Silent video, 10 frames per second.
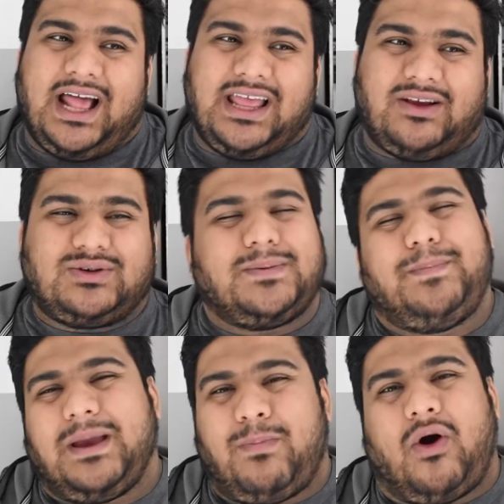there was a
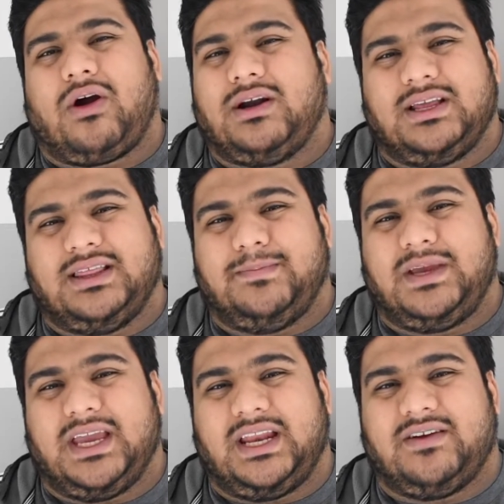big part in the
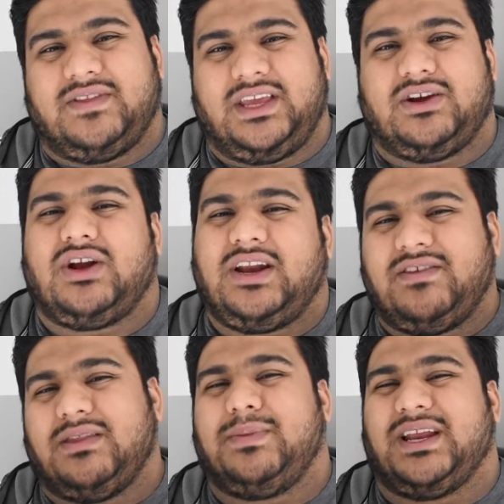beginning of the year, not even
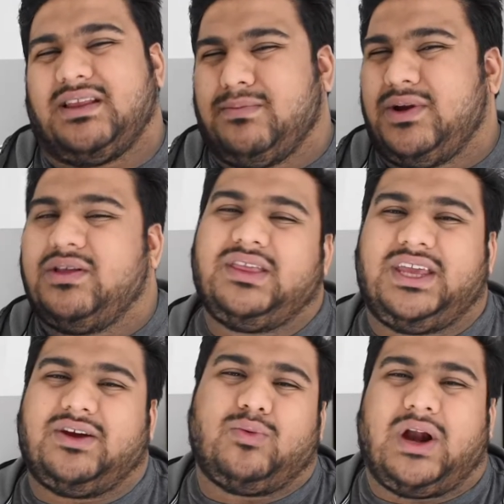in the beginning, in the middle of the
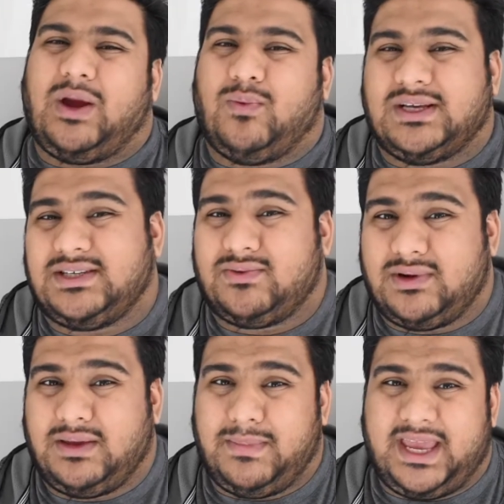year, where I wasn't
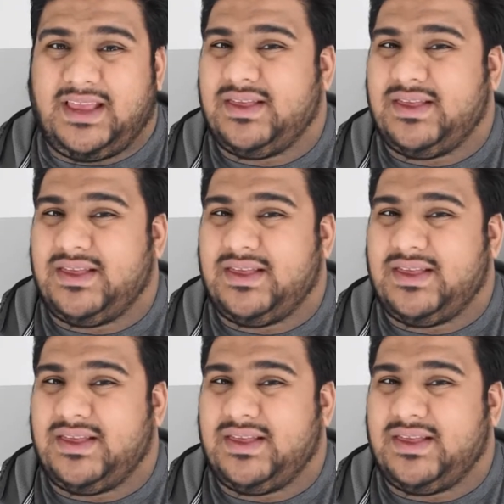really making